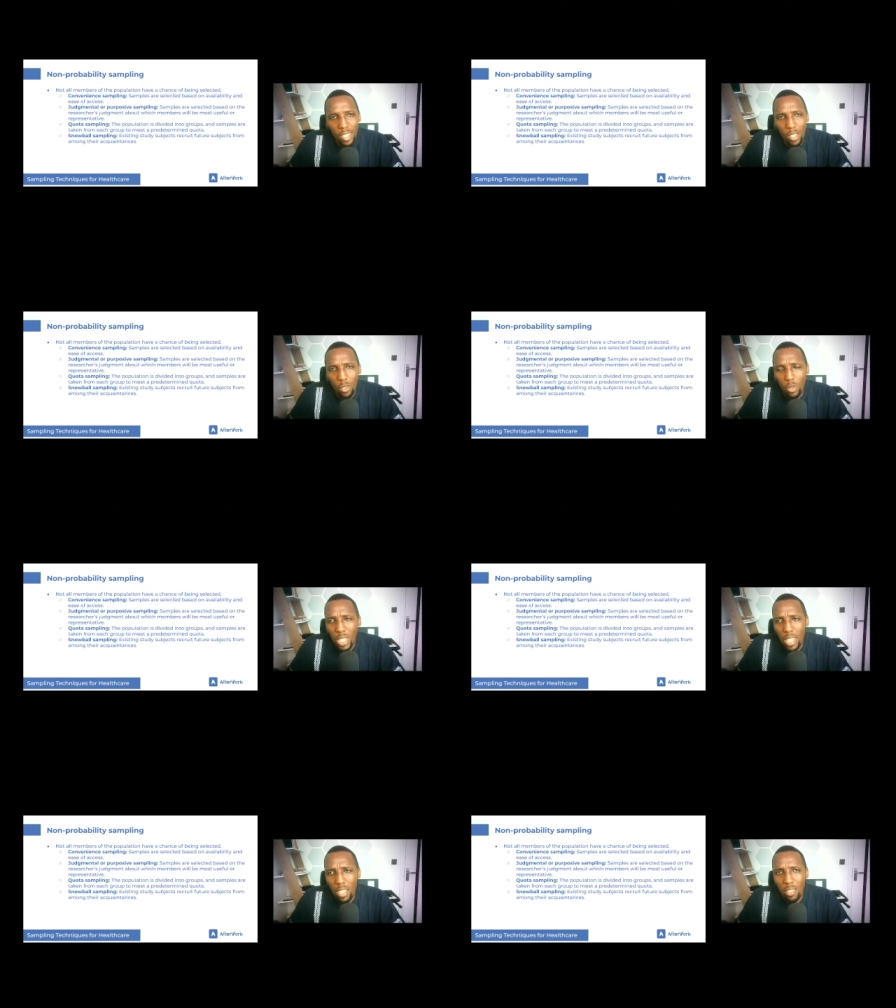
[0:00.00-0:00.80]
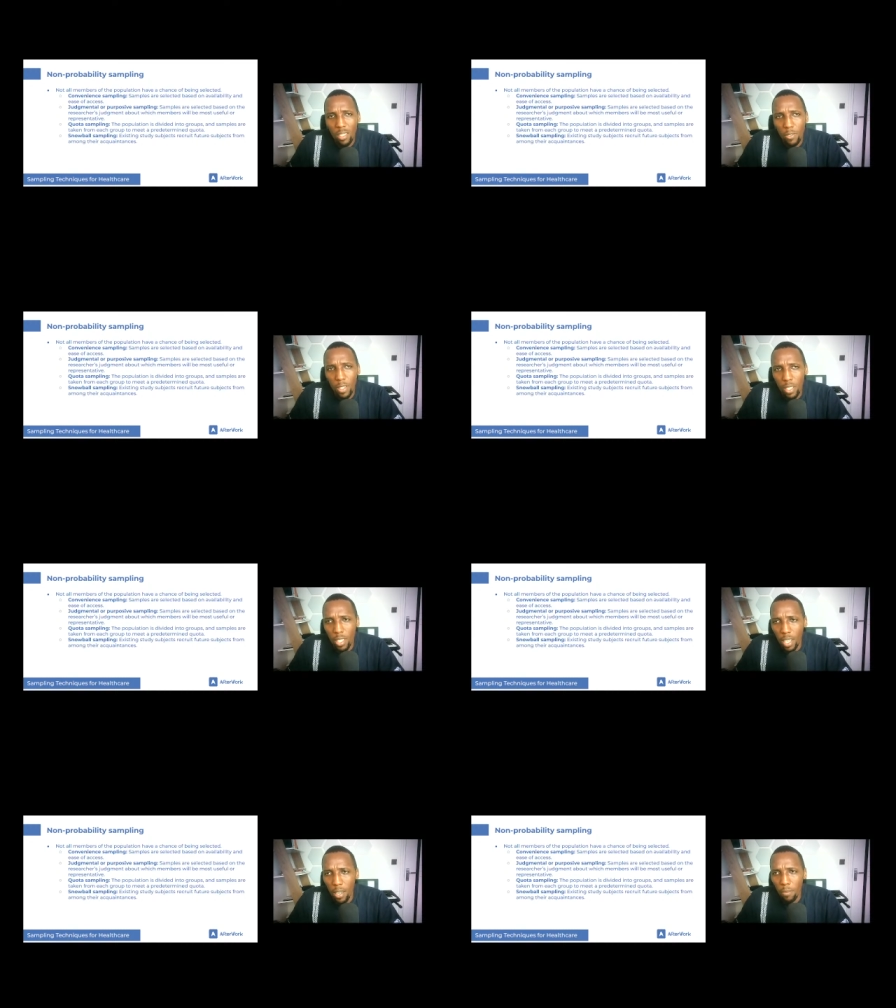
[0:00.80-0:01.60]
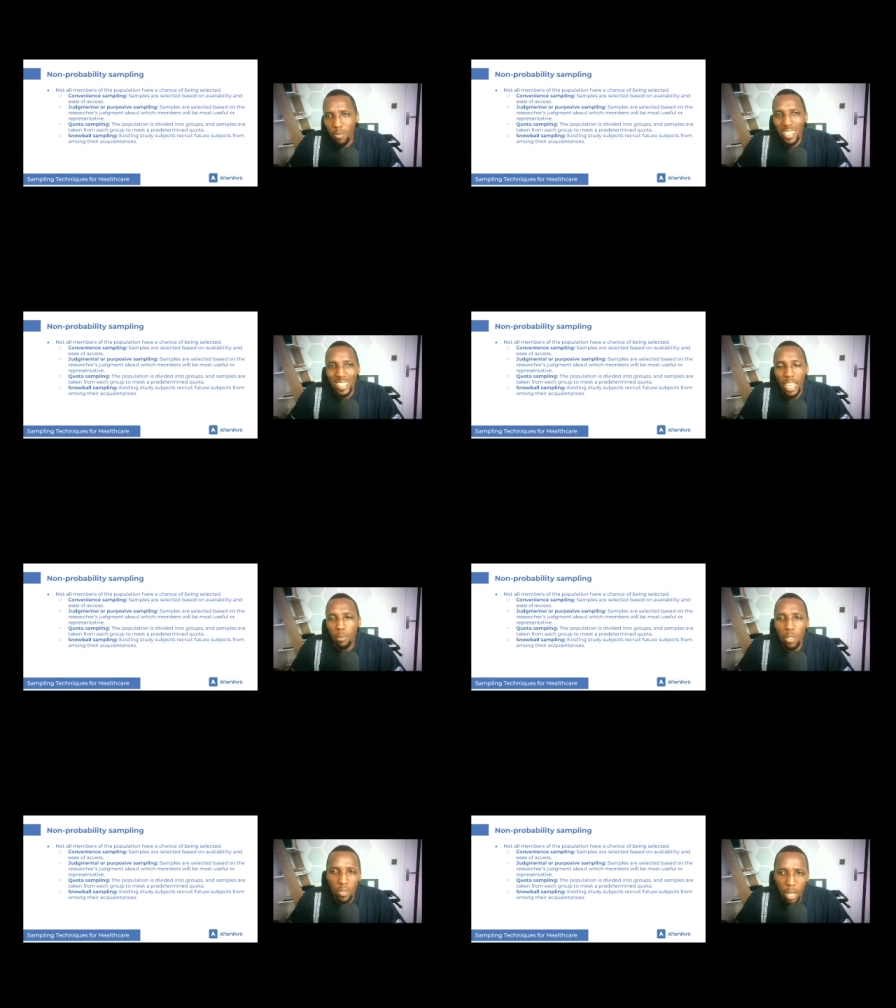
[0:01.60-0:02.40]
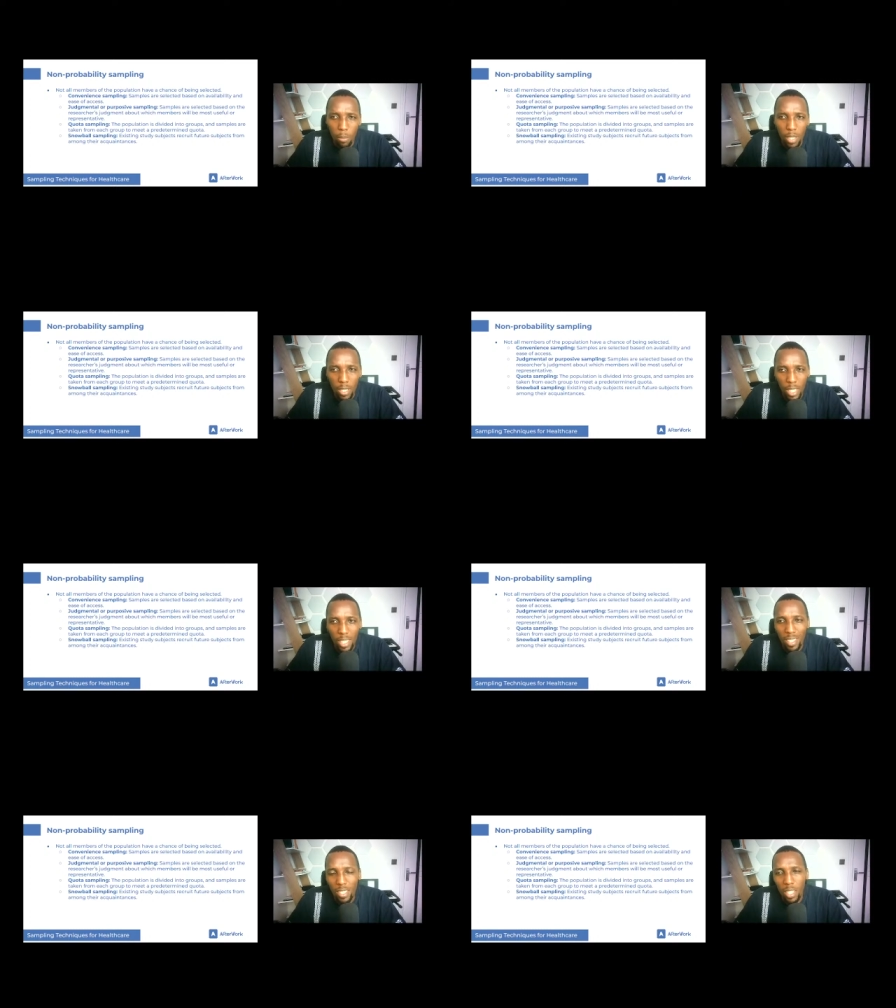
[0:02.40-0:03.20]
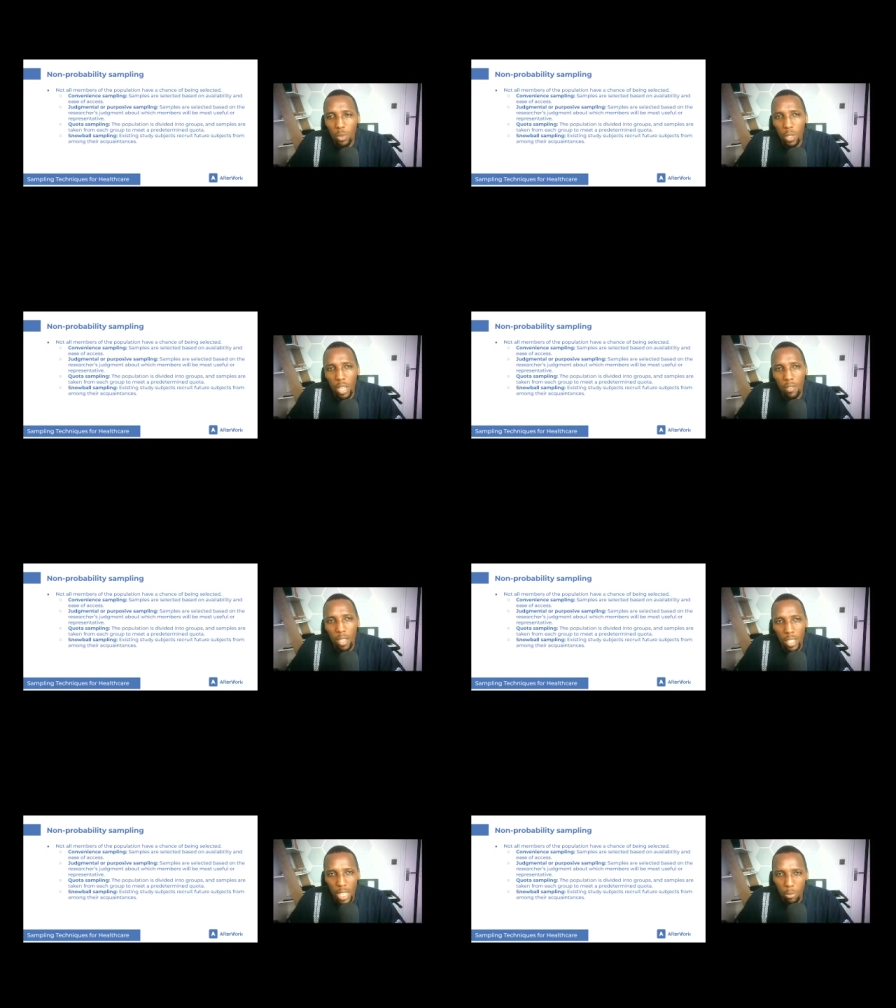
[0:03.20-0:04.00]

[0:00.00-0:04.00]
those are the different types of sampling techniques that we'll cover,